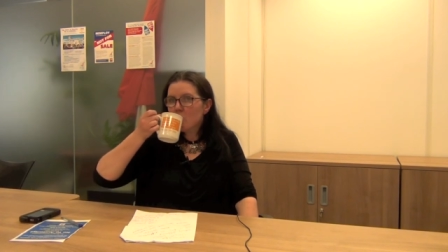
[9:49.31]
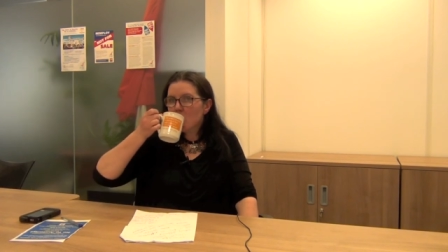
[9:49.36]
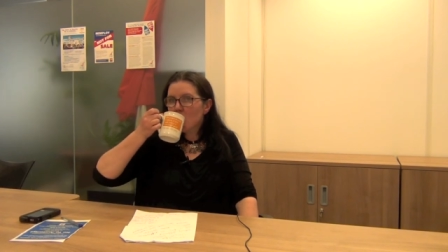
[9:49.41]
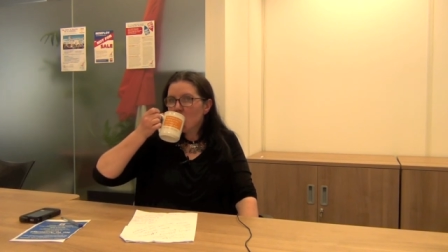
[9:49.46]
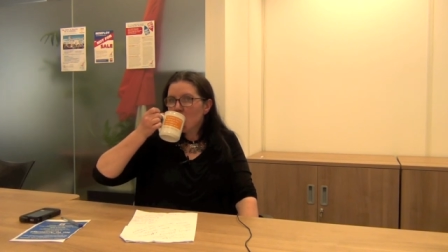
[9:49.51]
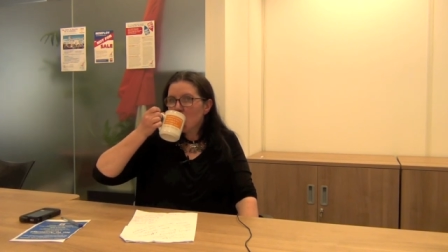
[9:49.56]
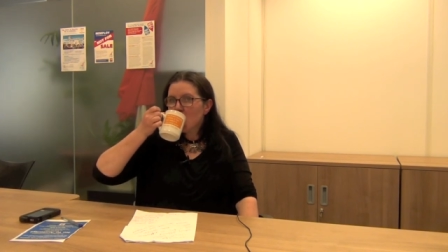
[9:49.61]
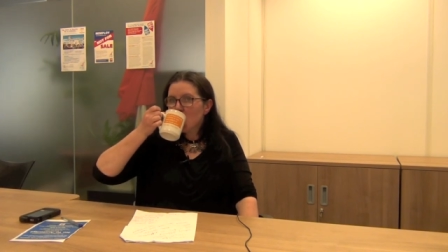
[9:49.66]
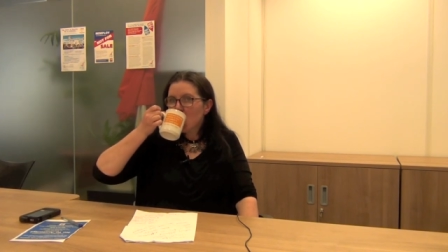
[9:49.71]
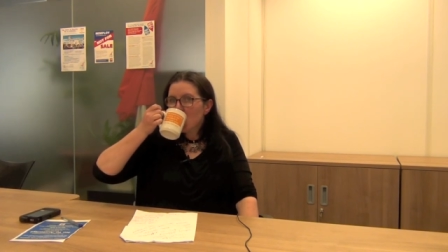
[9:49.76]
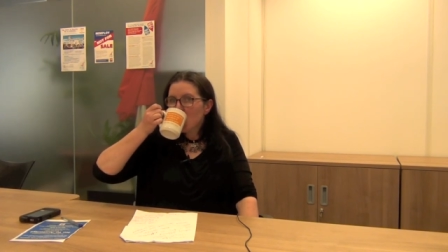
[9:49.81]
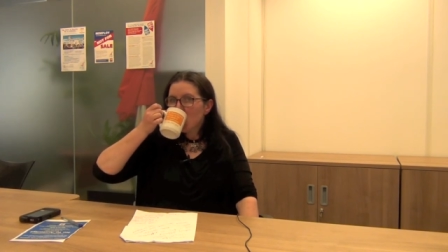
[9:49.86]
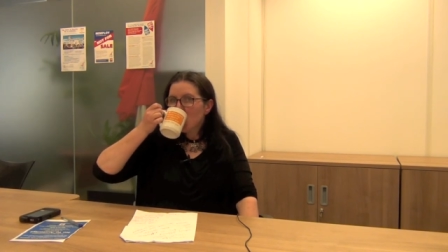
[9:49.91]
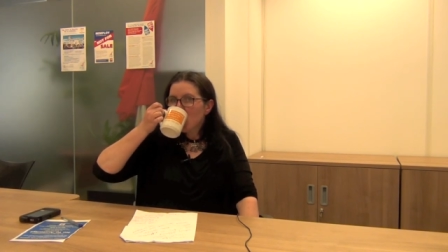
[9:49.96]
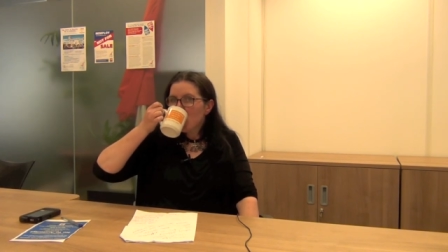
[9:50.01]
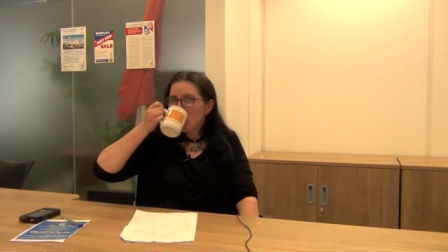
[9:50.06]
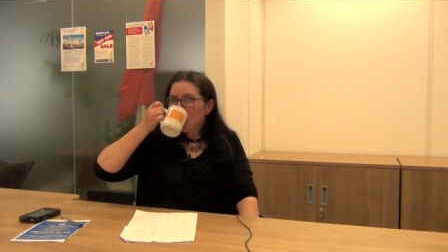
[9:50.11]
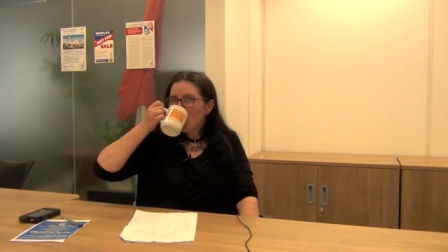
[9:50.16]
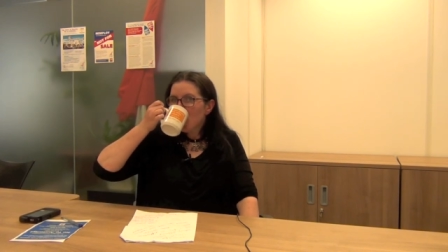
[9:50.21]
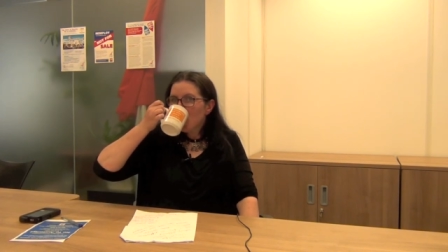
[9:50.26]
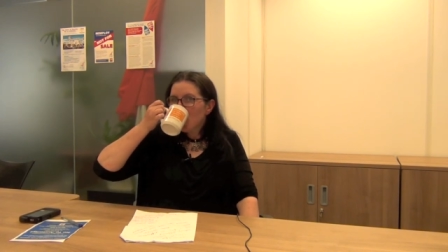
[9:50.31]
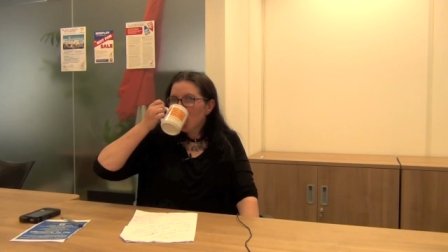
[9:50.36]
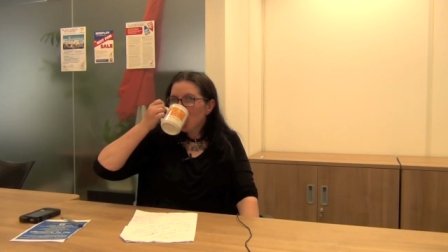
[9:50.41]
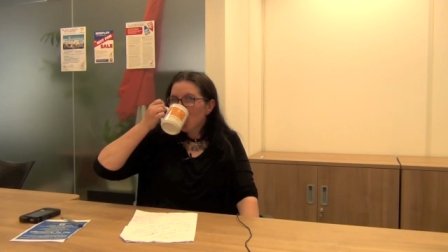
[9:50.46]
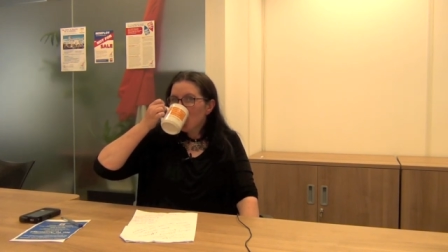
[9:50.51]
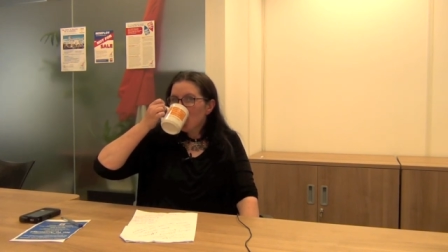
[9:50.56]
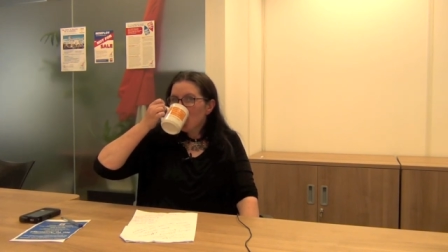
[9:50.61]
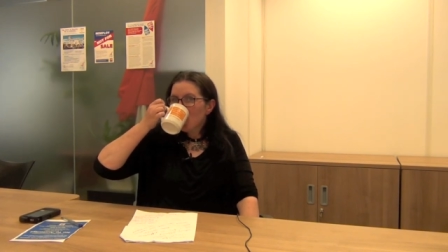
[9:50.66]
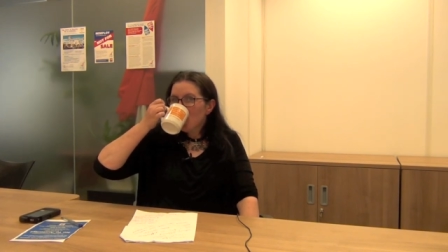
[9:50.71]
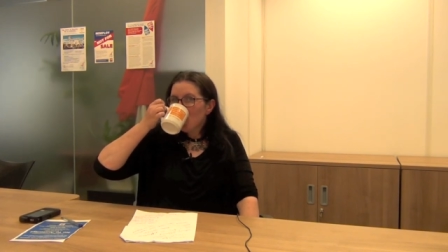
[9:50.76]
a lot of difficult things which
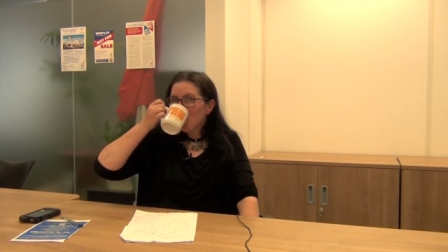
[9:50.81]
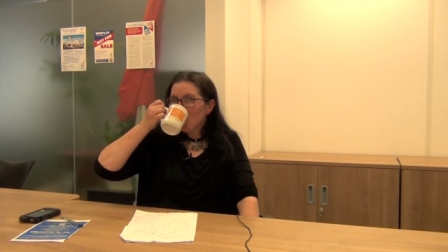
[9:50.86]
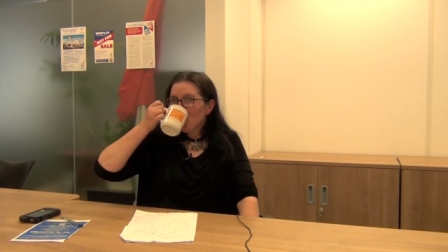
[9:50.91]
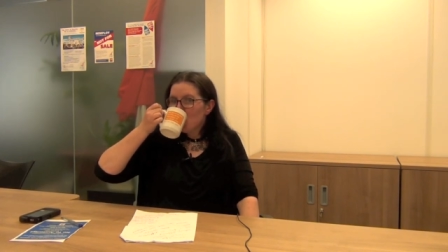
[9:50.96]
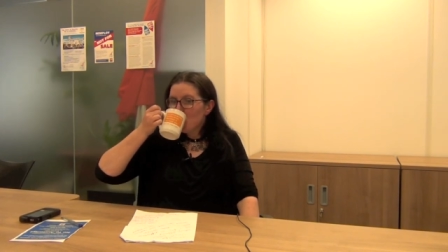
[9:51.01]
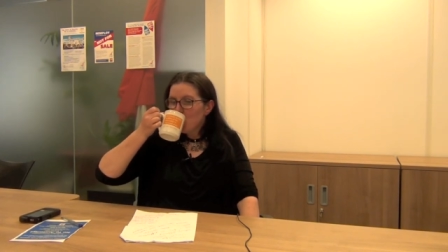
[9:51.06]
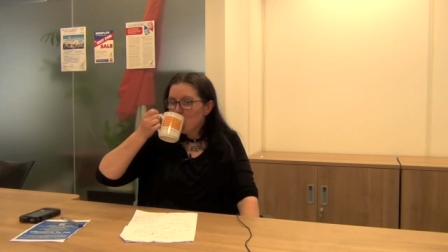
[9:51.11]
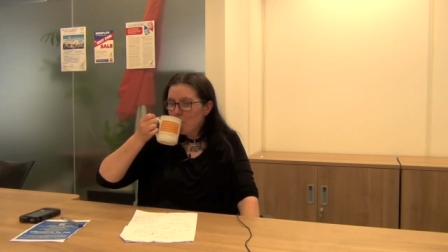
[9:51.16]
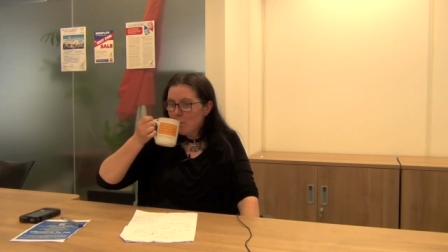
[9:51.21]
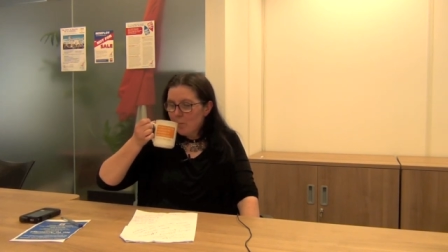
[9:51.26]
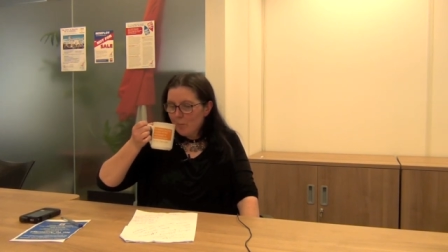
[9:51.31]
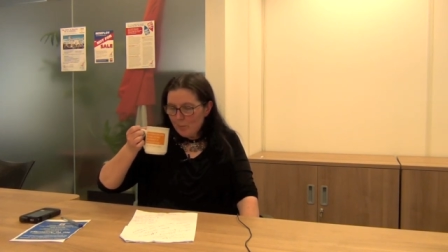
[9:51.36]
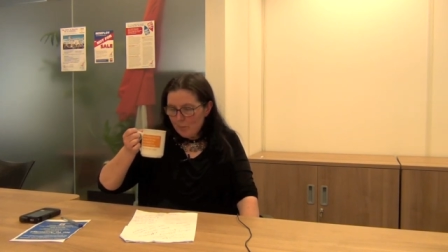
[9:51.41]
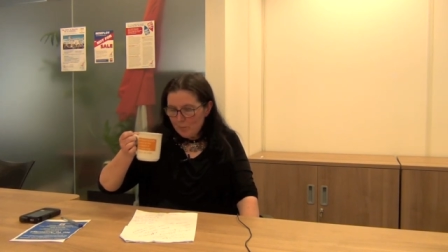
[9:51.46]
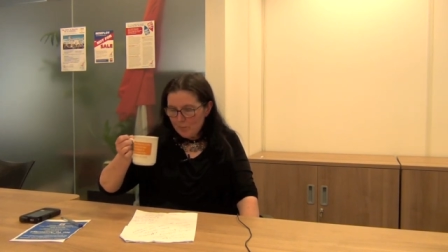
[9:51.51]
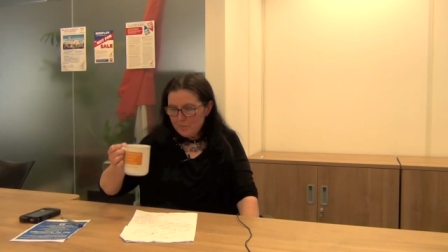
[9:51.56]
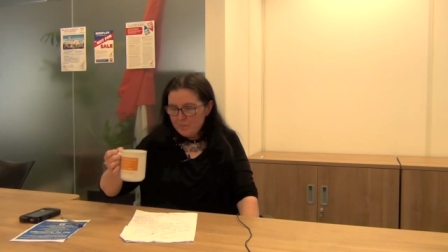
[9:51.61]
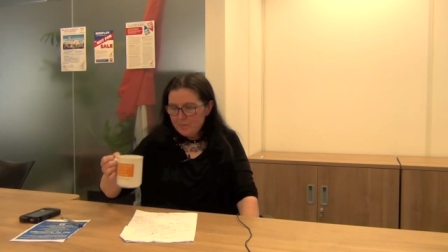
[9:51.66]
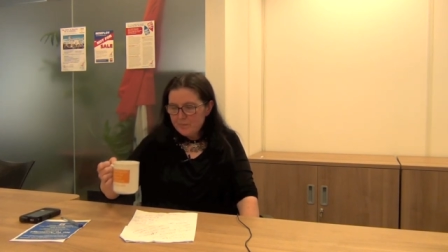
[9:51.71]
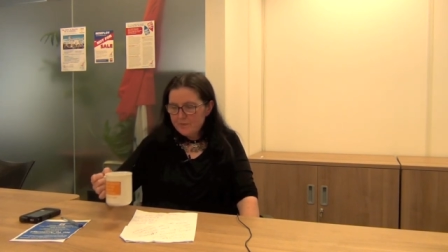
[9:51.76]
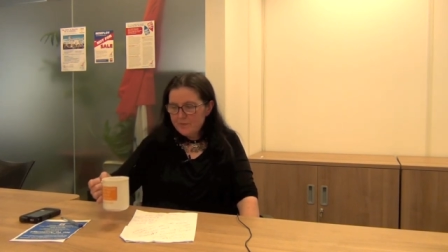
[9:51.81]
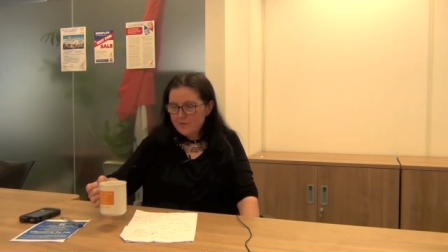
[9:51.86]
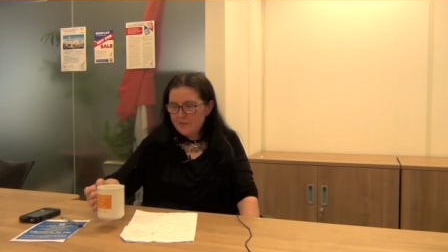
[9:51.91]
are happening in Ireland,